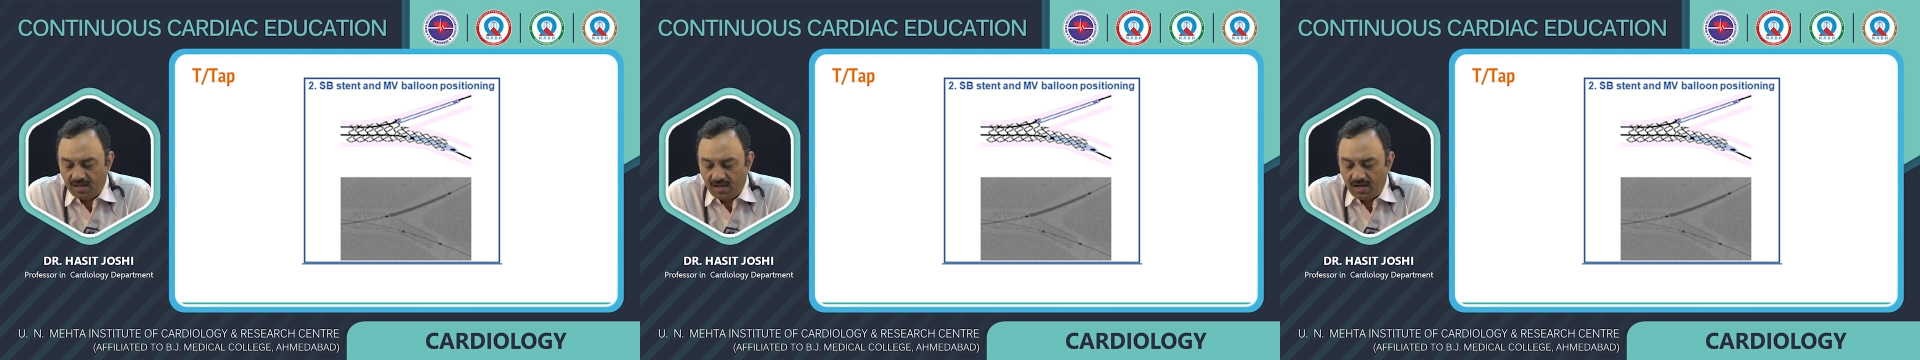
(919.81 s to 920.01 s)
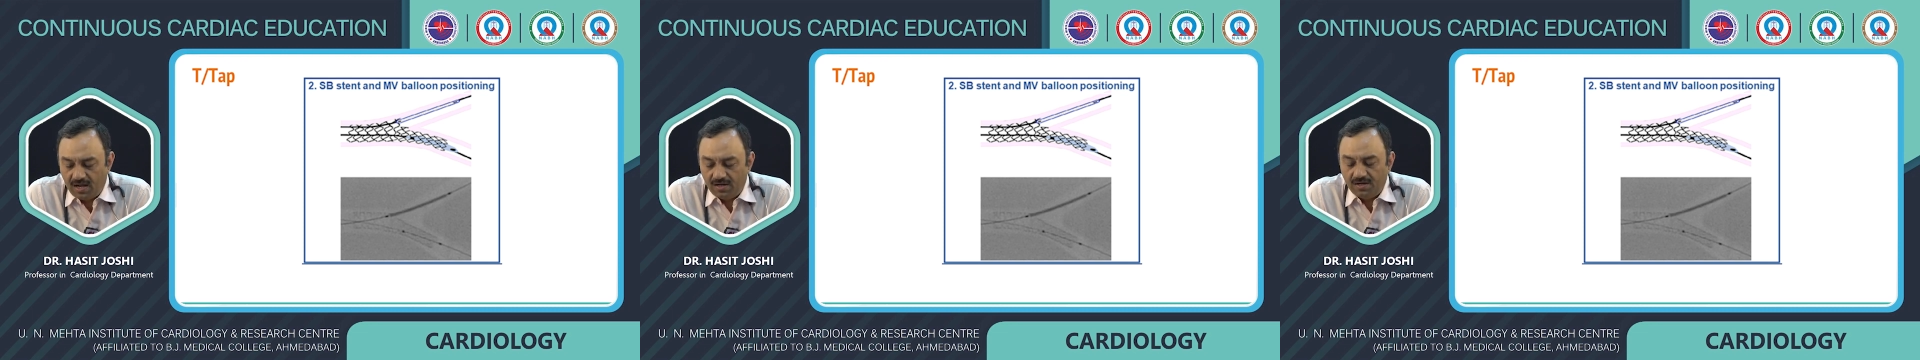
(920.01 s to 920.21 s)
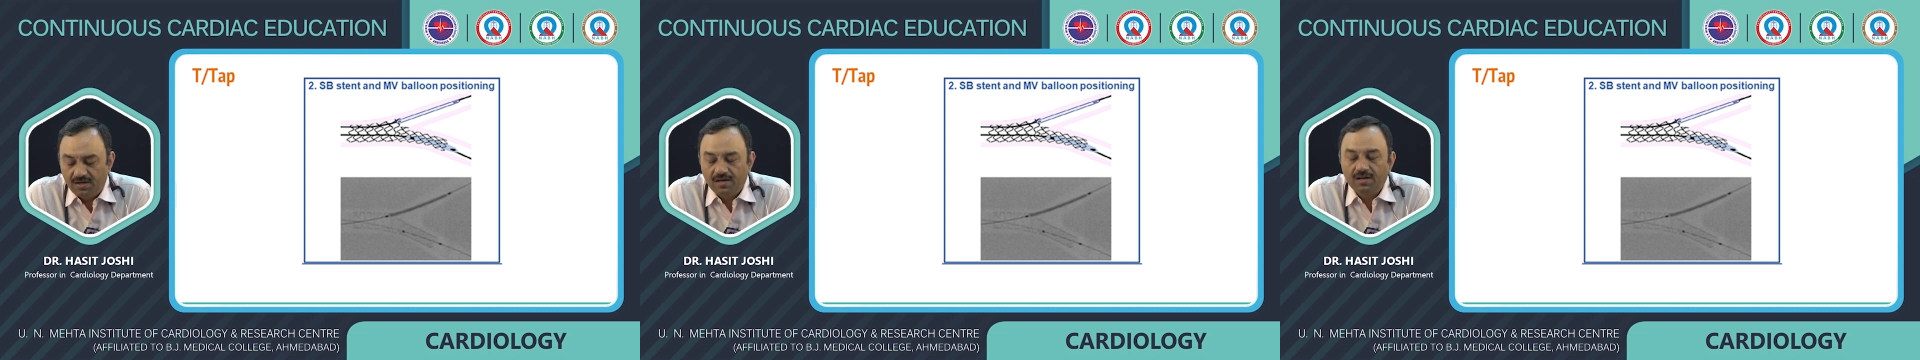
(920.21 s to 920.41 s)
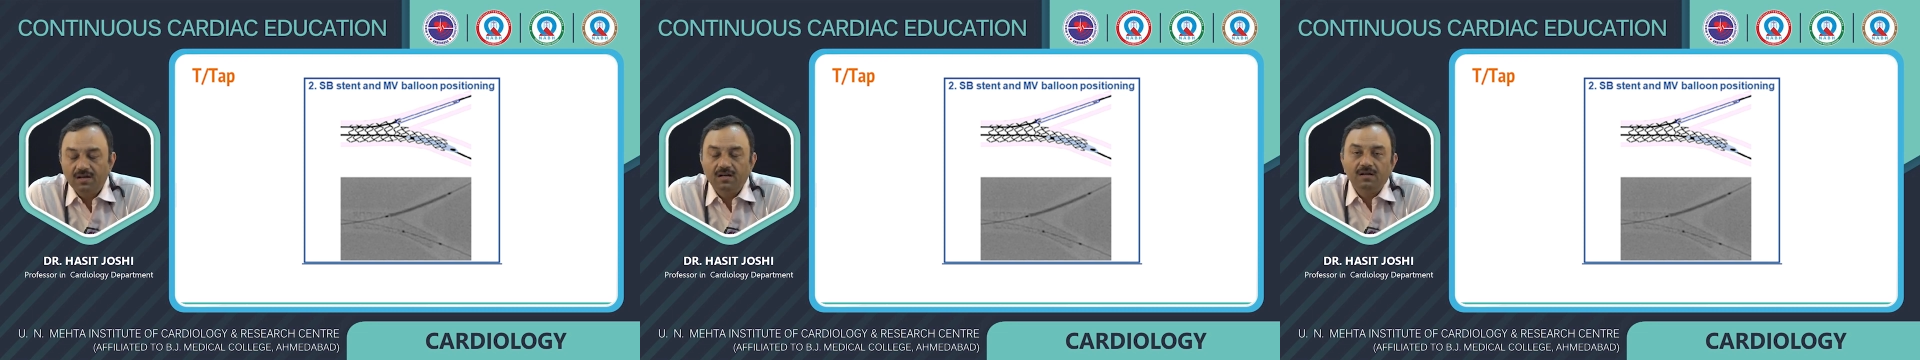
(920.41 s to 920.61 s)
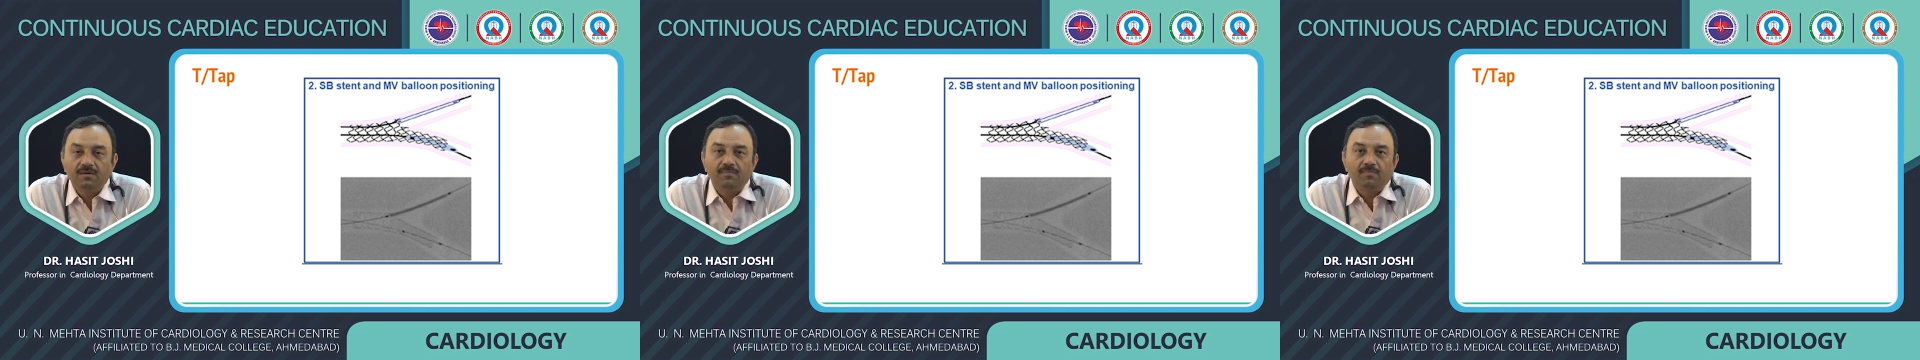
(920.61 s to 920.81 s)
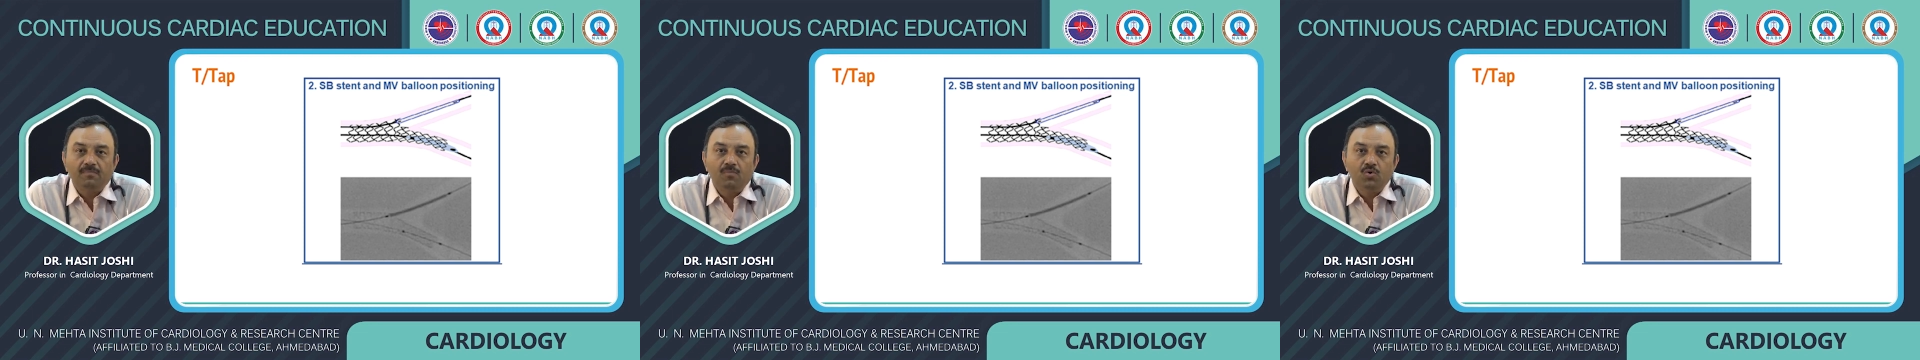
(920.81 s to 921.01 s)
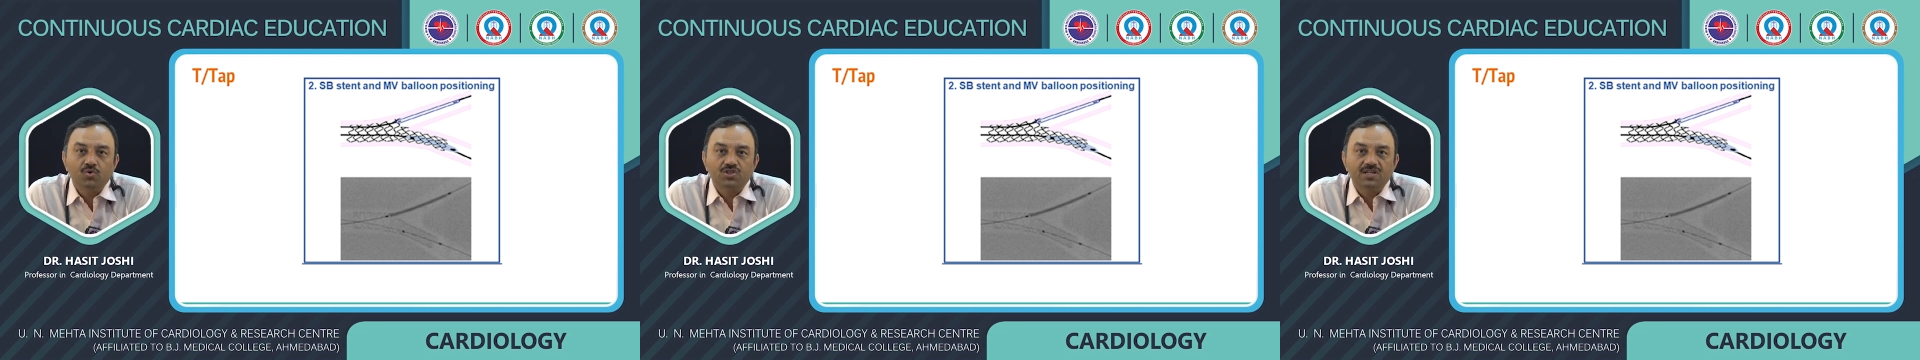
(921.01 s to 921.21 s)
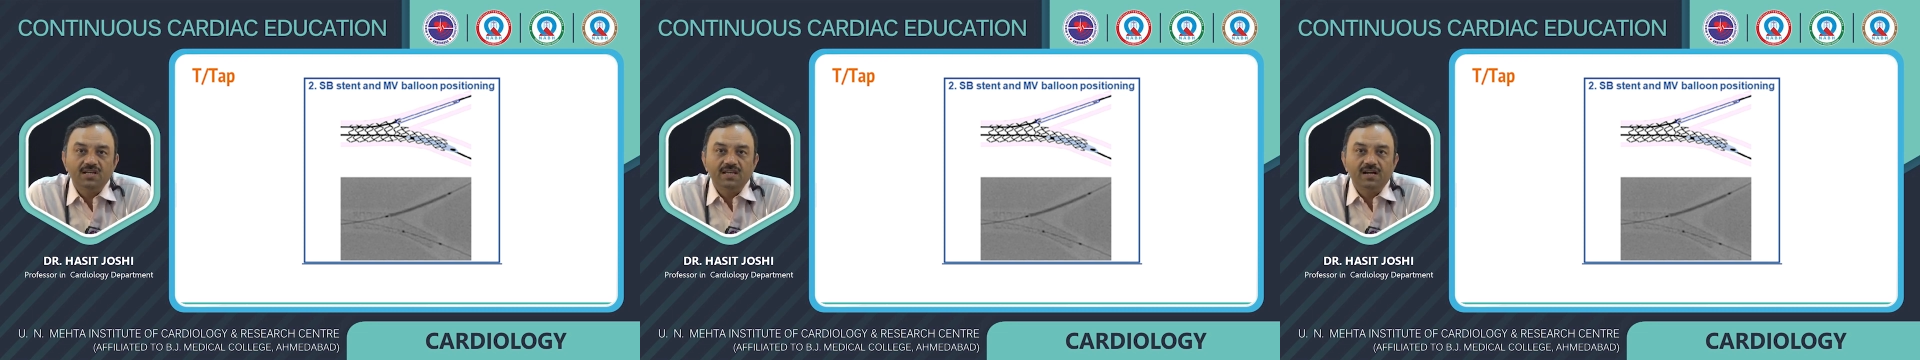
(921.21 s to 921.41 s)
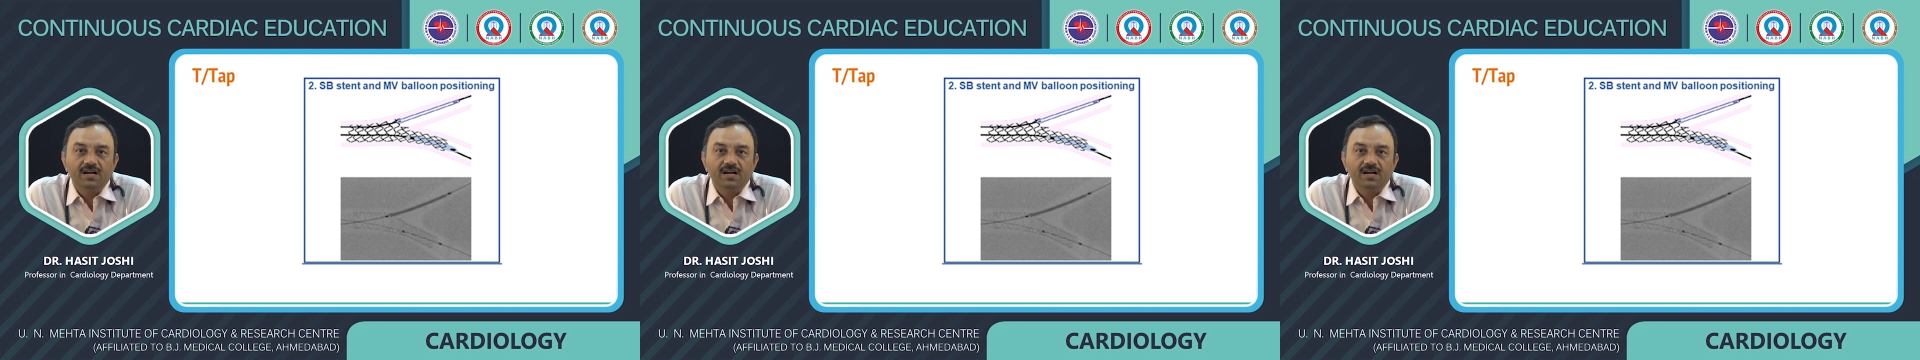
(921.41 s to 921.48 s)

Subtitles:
and mostly